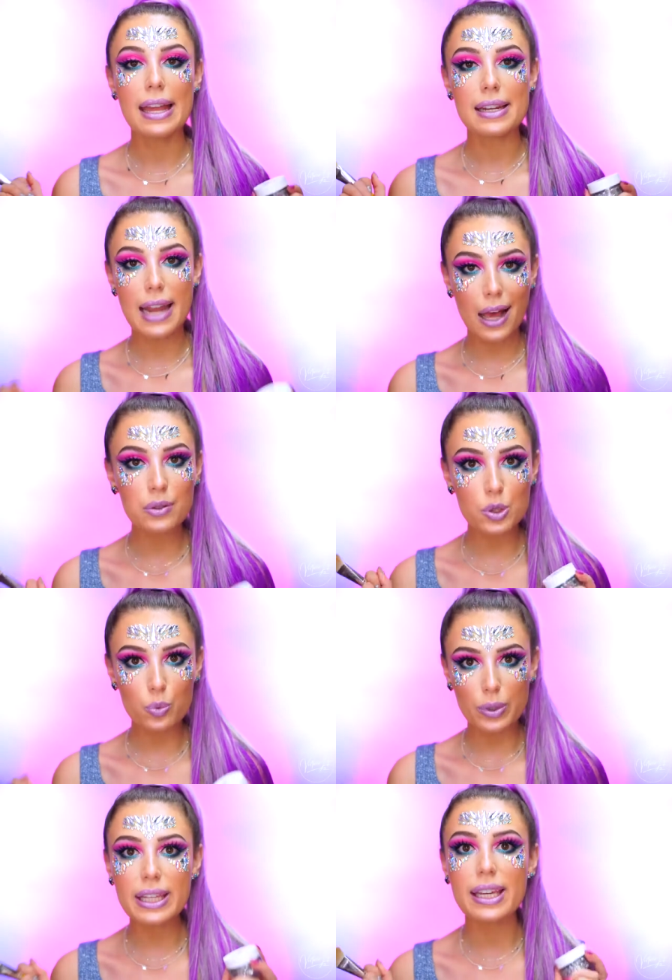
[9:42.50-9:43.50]
And now to
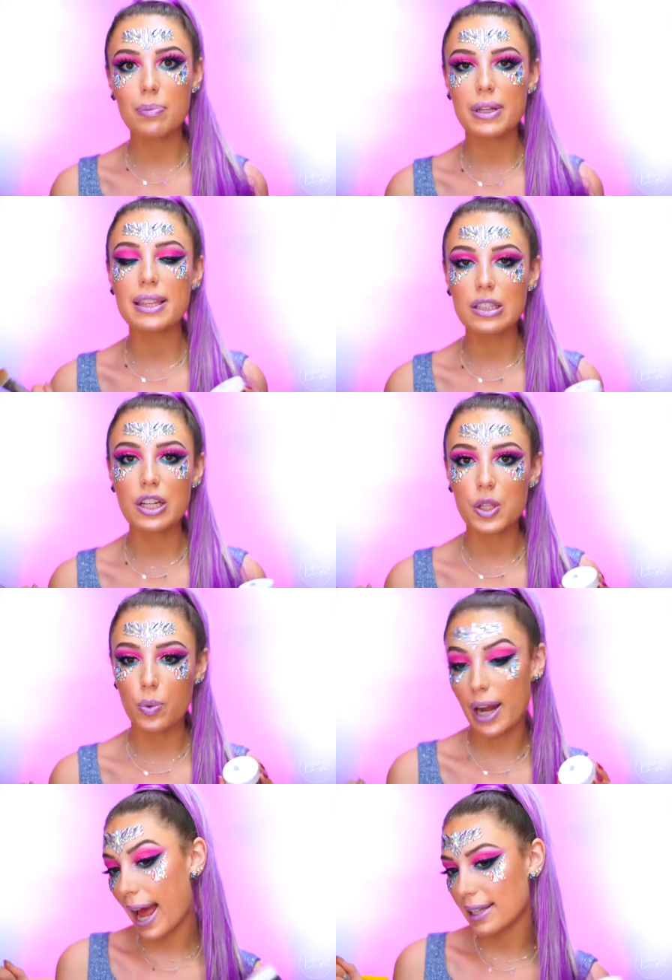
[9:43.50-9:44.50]
really complete the look, you
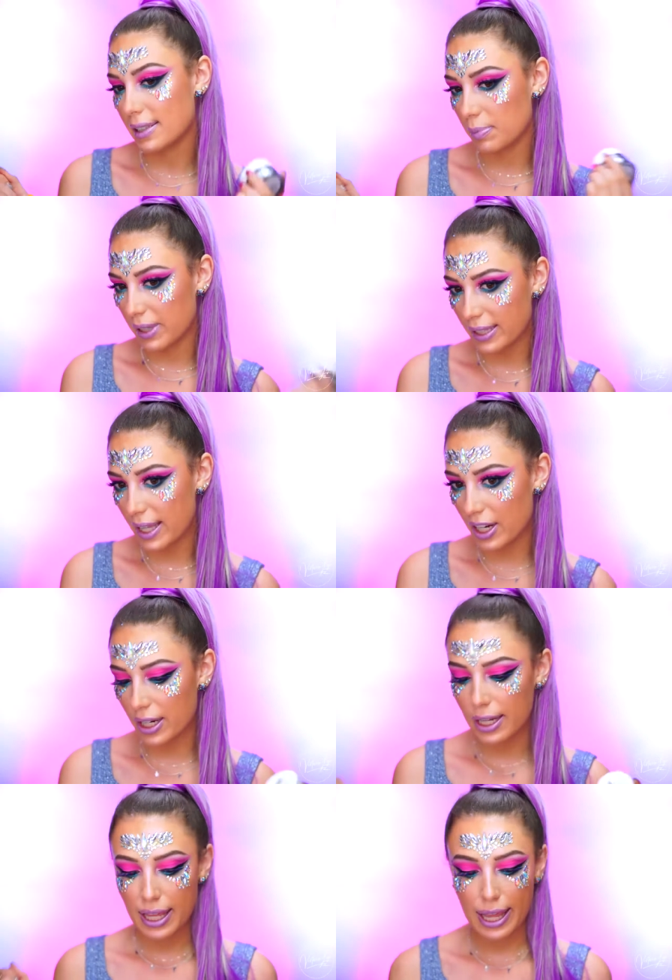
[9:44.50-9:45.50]
want to add some
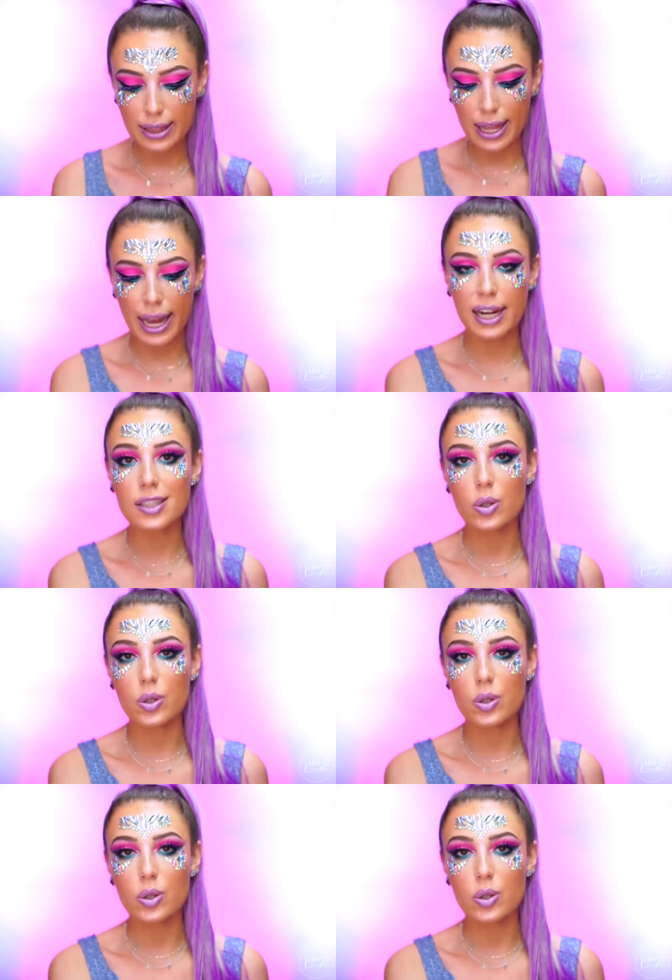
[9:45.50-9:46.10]
glitter in the hair.